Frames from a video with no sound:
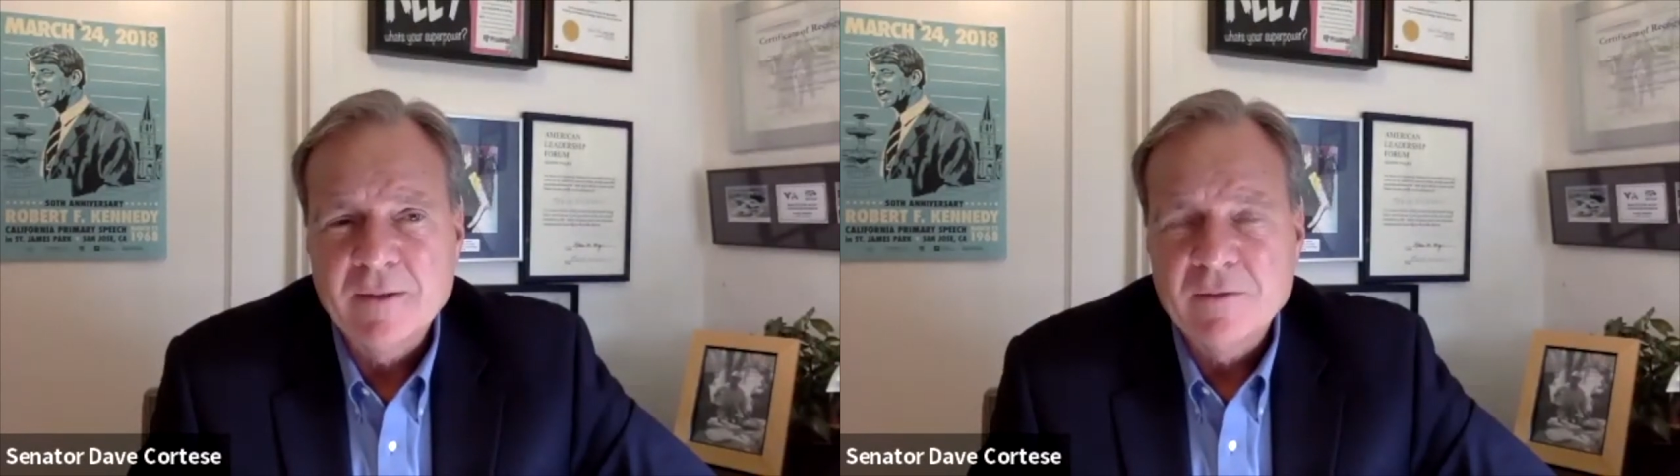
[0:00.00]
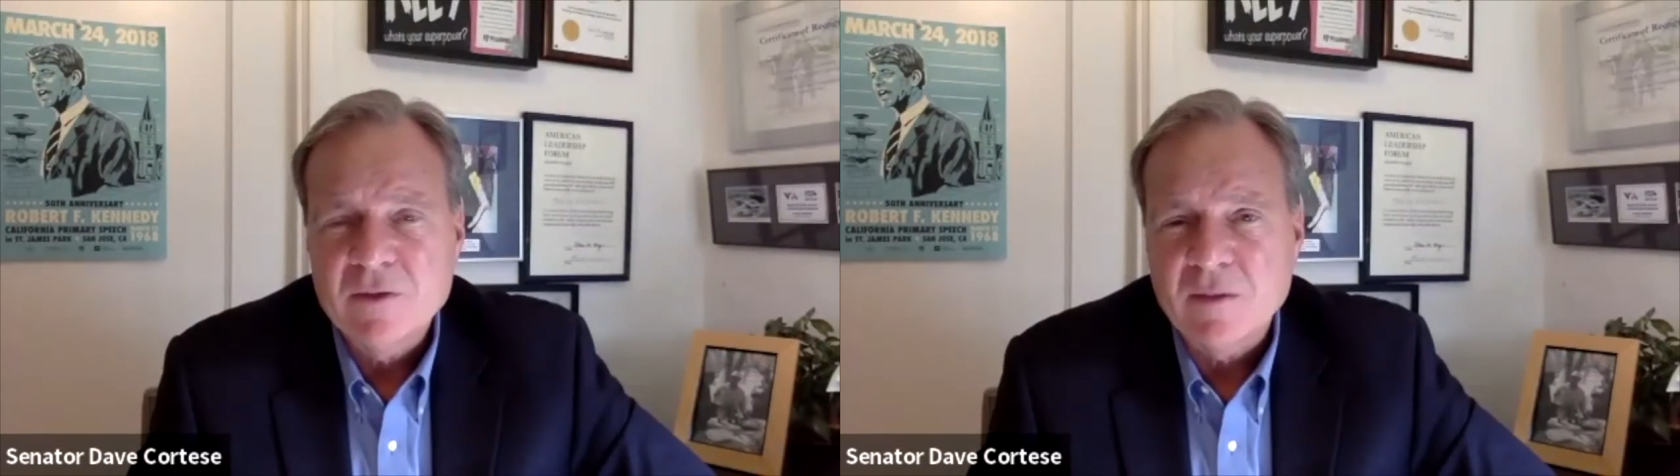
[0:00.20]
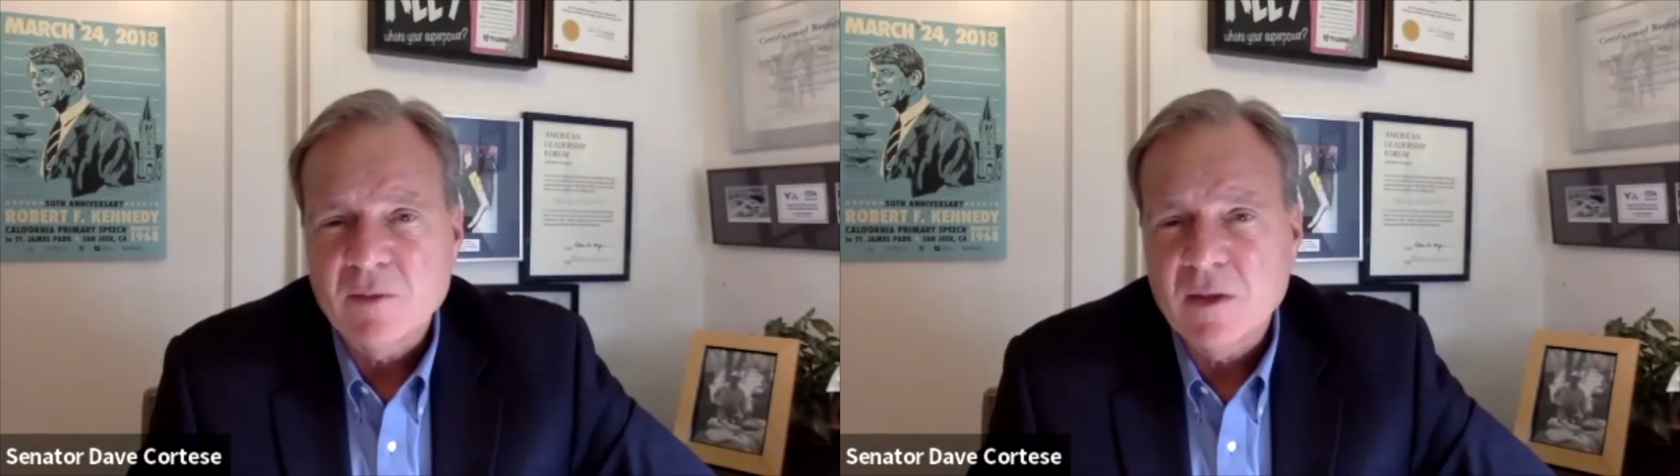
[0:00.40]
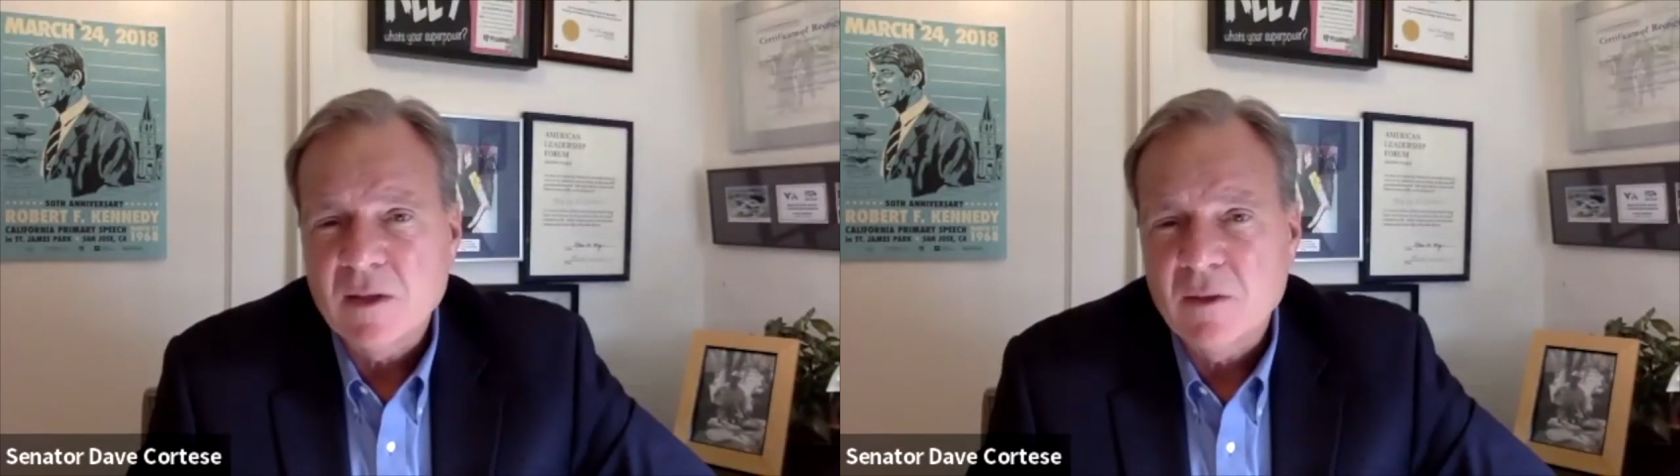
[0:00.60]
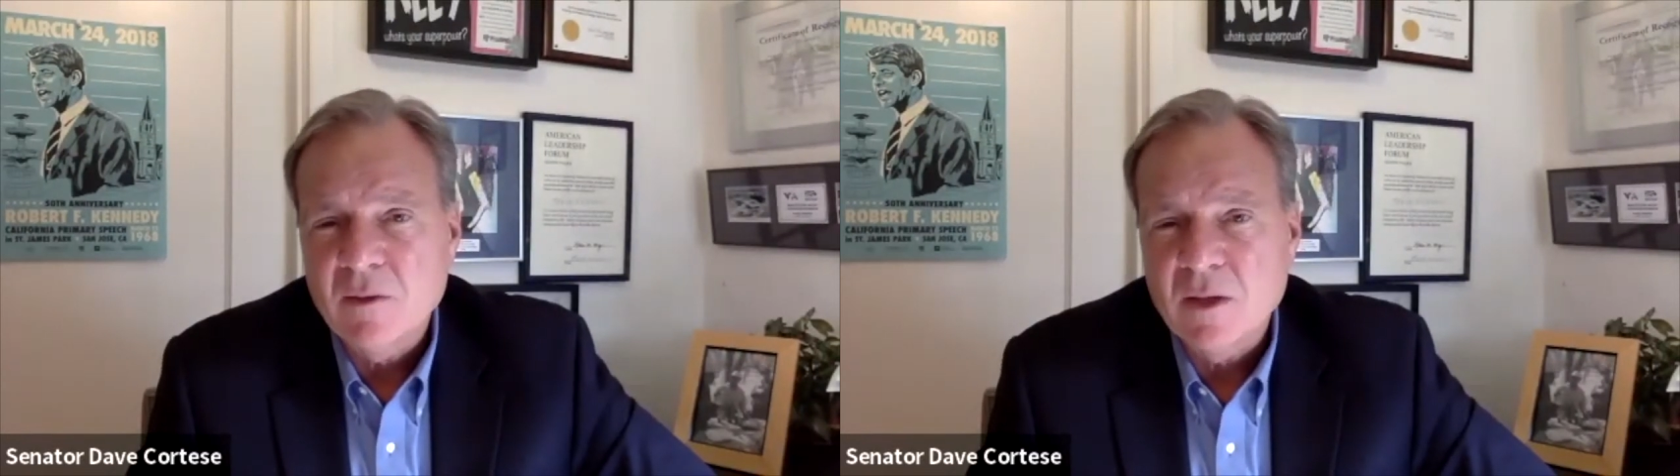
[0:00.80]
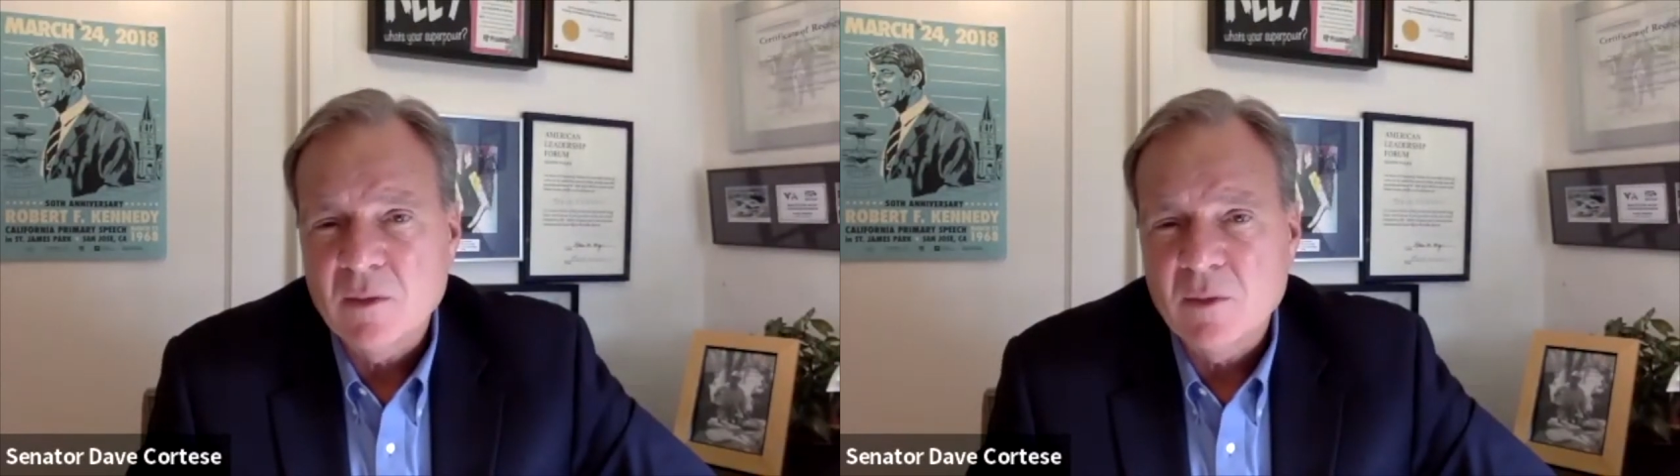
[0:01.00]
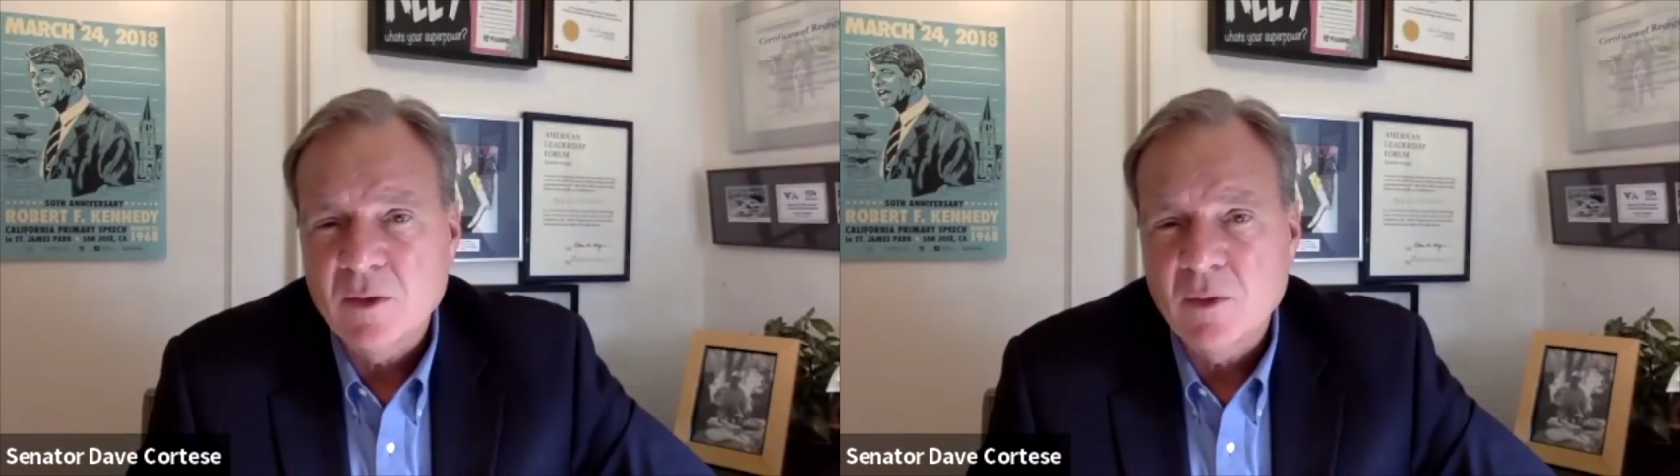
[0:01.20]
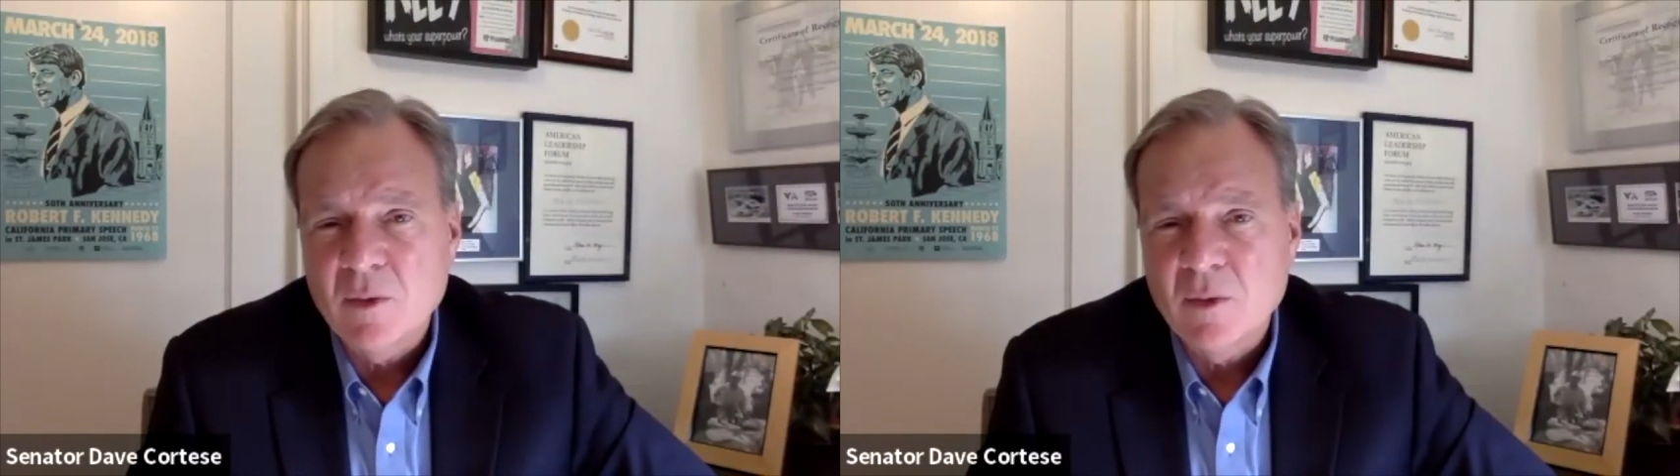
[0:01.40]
something that you did when you